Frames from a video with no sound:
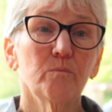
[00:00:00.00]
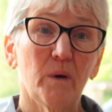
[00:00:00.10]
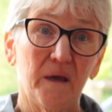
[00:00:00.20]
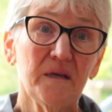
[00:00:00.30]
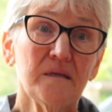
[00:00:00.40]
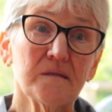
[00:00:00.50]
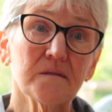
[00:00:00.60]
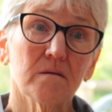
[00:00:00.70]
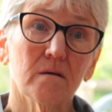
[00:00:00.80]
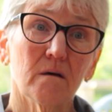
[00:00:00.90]
the
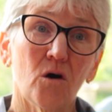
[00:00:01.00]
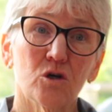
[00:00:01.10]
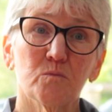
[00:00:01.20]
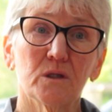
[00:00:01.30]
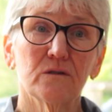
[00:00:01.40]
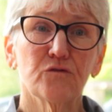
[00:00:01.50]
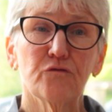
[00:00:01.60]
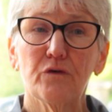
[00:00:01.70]
pace. Hospital's